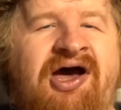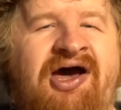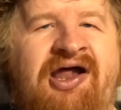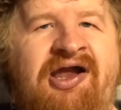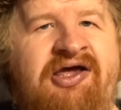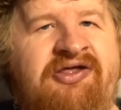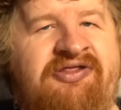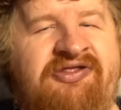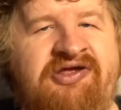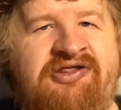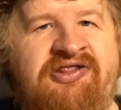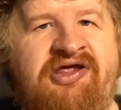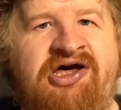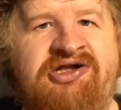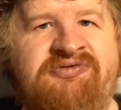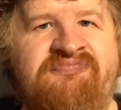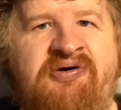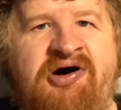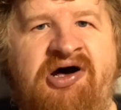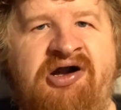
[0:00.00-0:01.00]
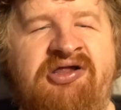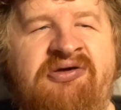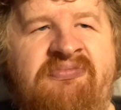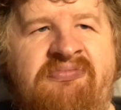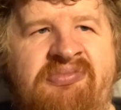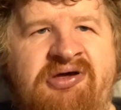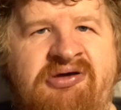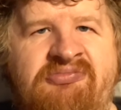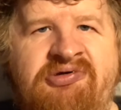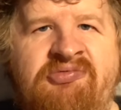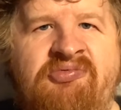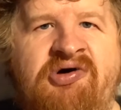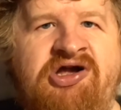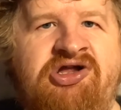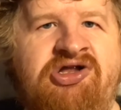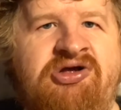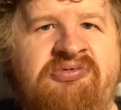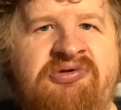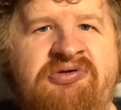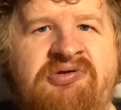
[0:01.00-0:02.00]
And I think that's partly maybe
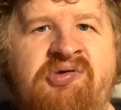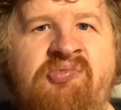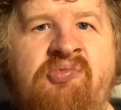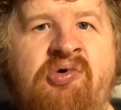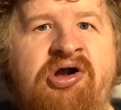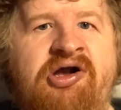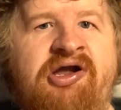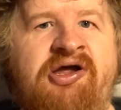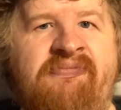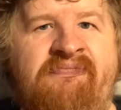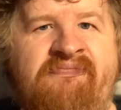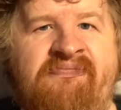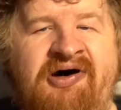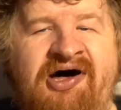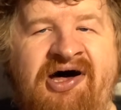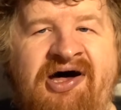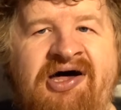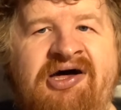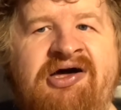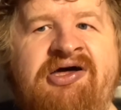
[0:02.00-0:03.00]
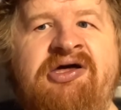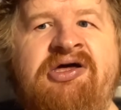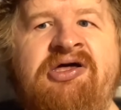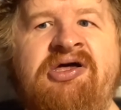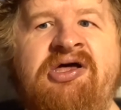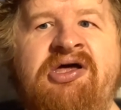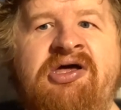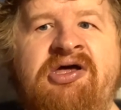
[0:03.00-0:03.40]
why WWE want him back,